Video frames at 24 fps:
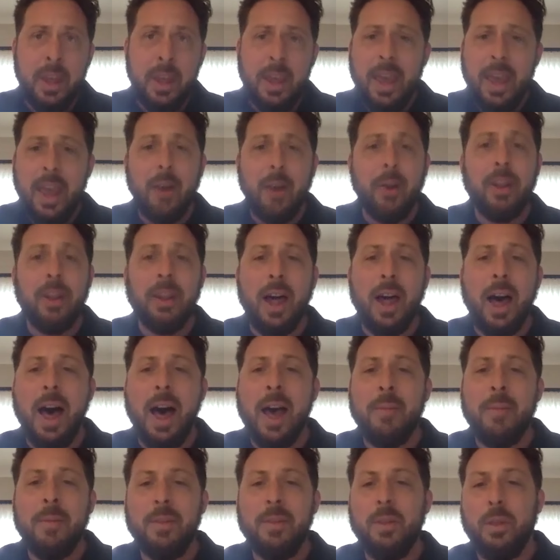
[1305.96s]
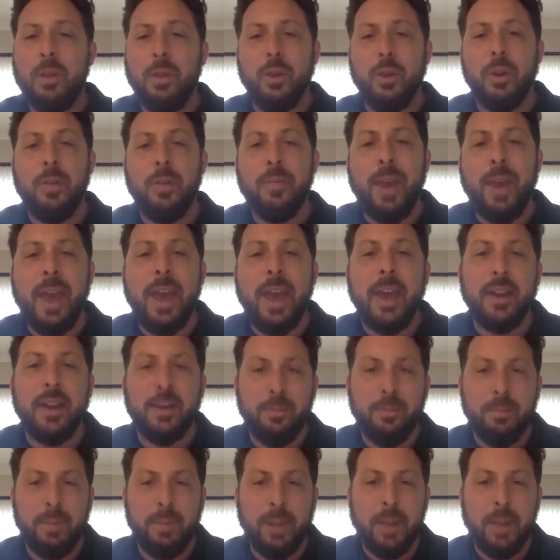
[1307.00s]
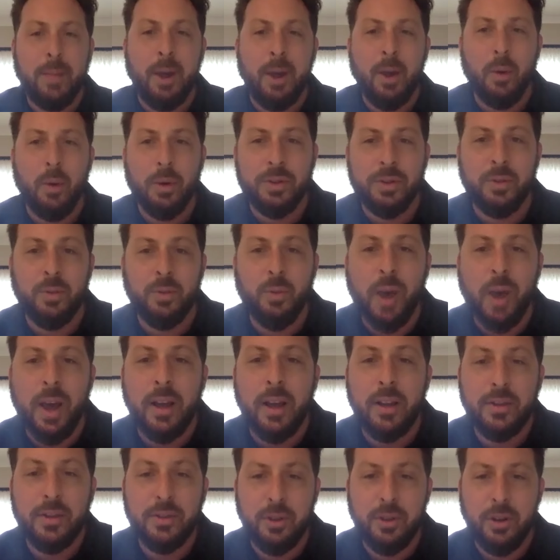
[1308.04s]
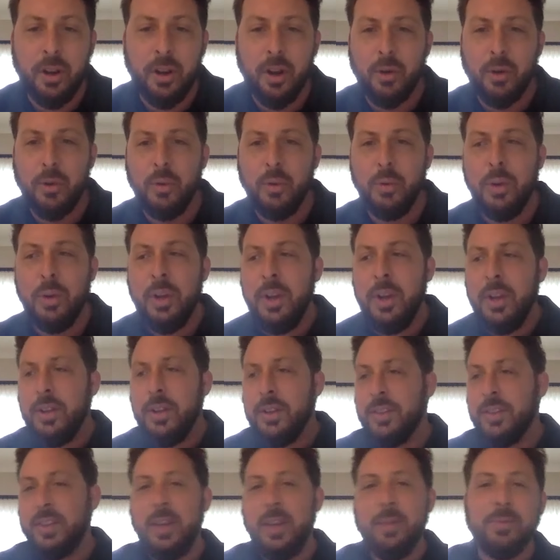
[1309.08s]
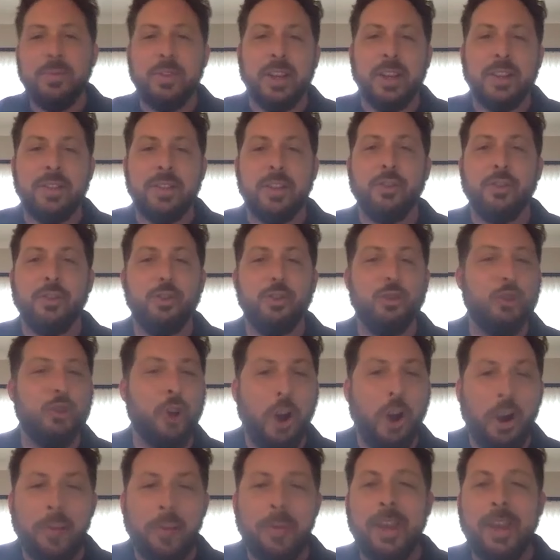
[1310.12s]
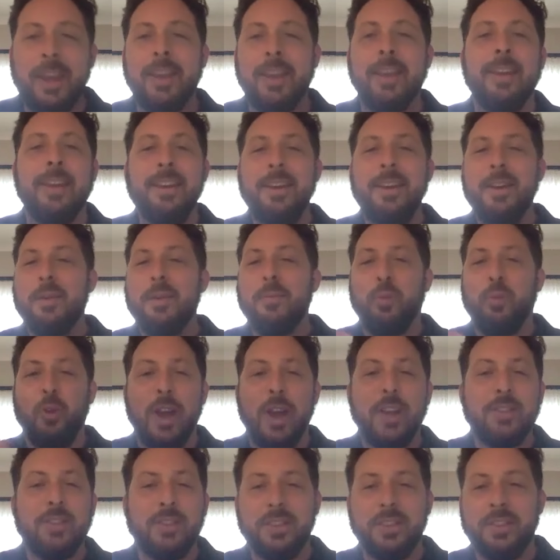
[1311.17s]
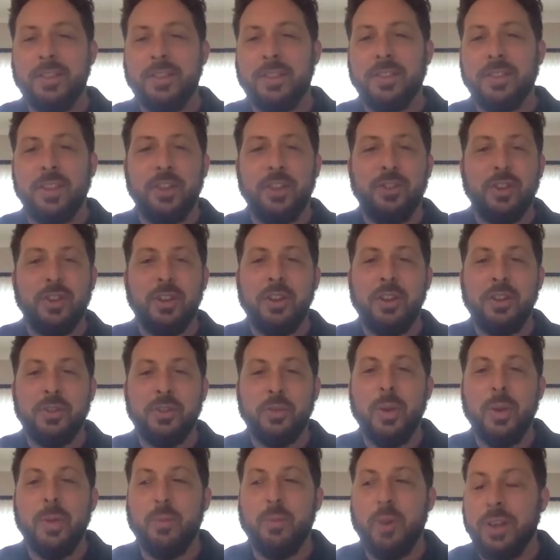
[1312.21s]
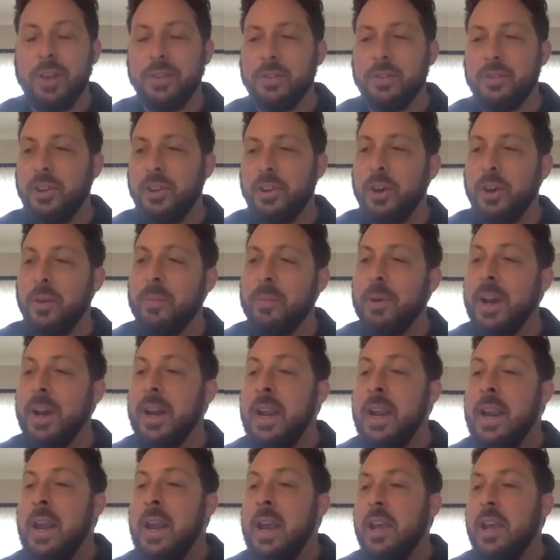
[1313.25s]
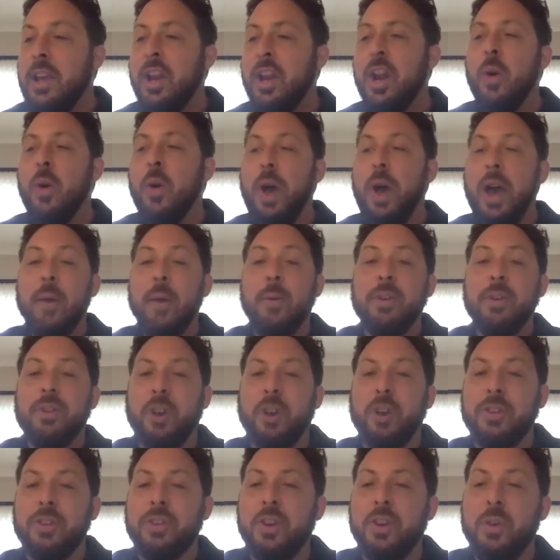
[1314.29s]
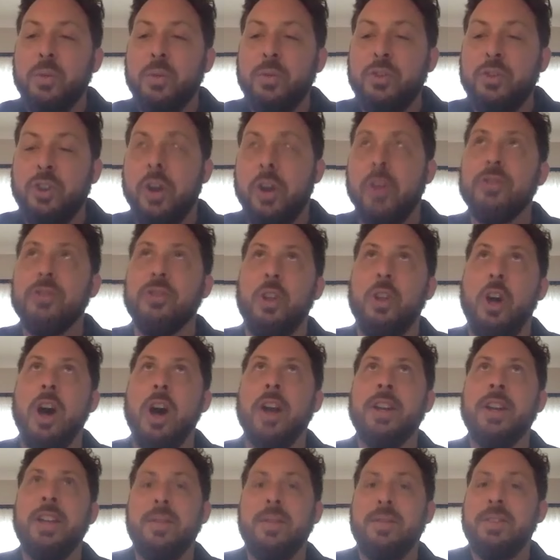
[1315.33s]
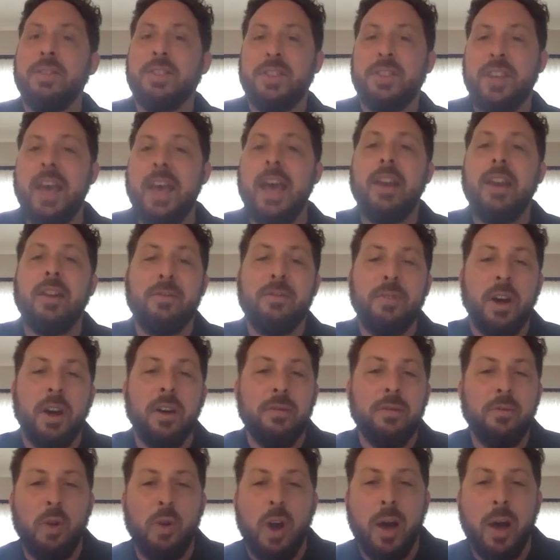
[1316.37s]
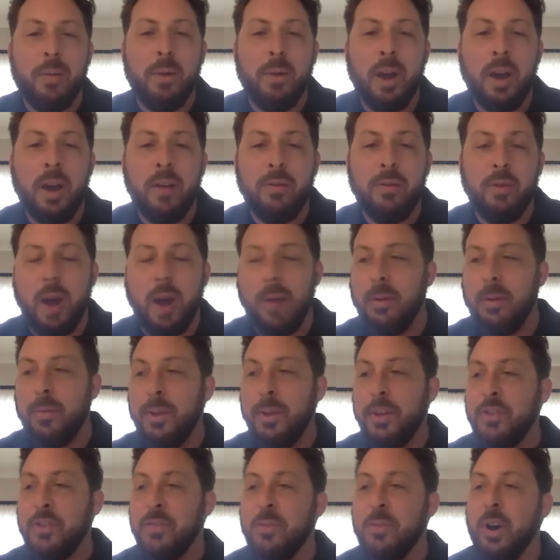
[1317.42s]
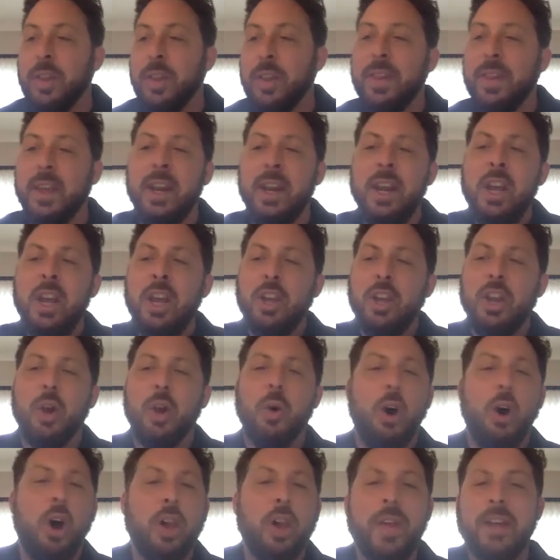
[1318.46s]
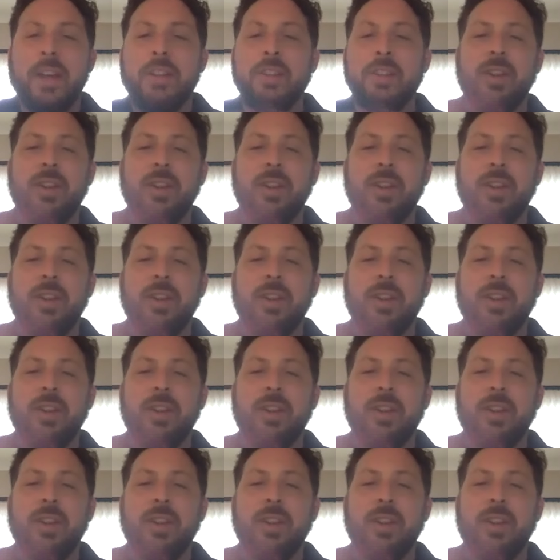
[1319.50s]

harry lime in the third man played by orson welles you know who seems like such a charming presence is such a, a, sweet presence, you know. But you know, it was also Charles Laughton even said of of, Rob, of Robert Mitchum on it that you know all that